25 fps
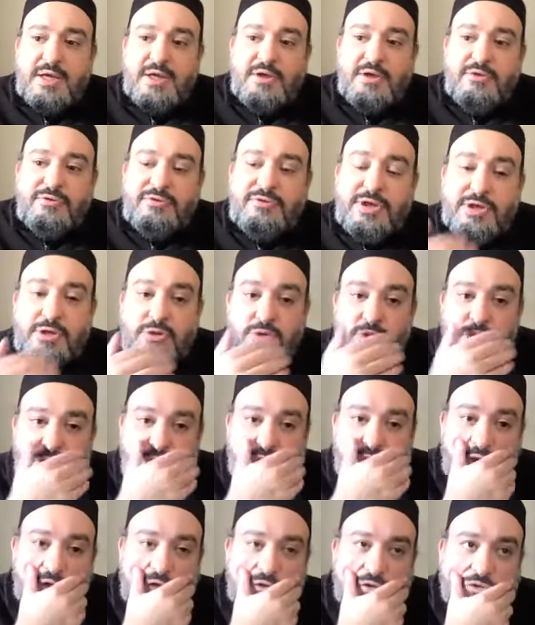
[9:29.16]
then you
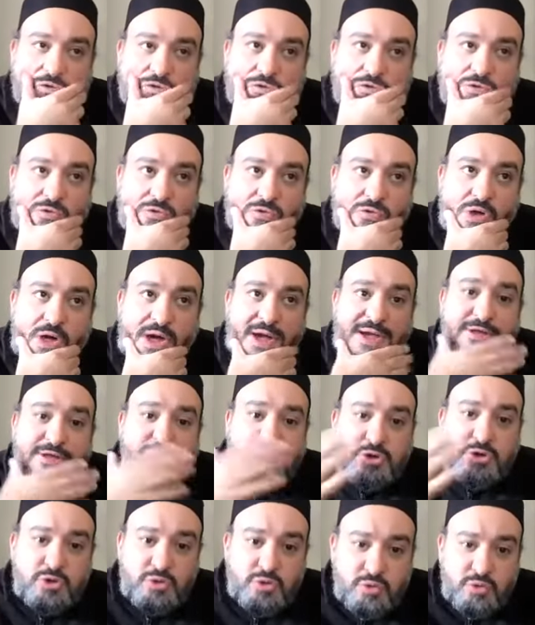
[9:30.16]
start to
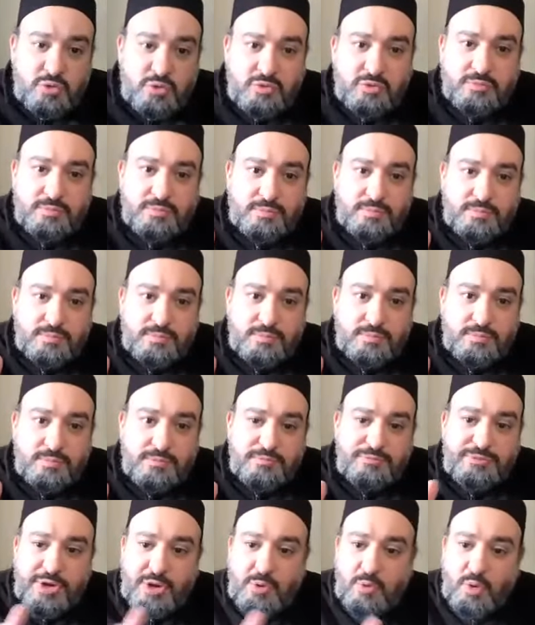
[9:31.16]
assume
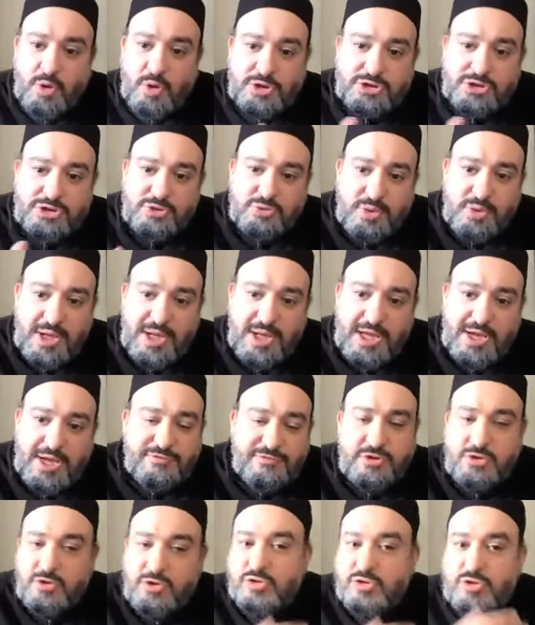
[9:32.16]
that what you
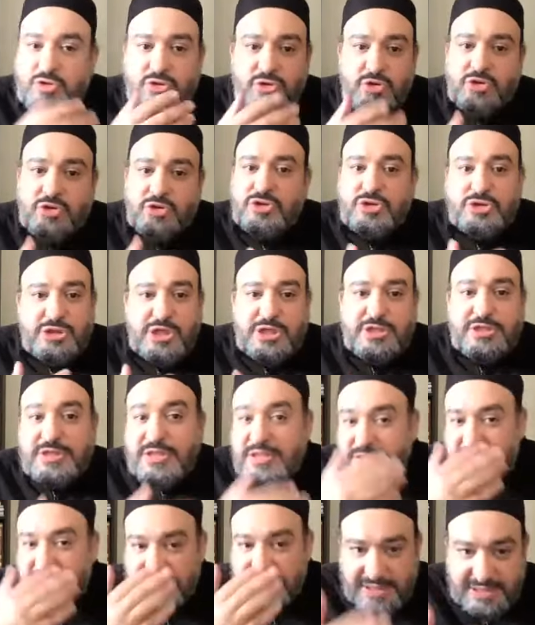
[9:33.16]
have, you know, you start to judge
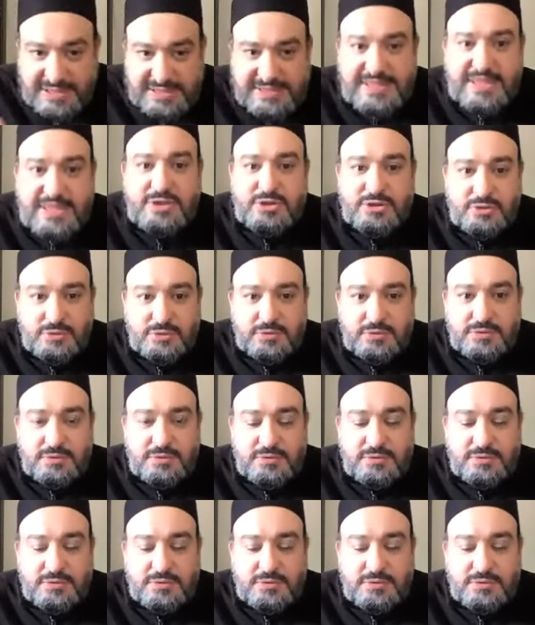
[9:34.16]
this is essential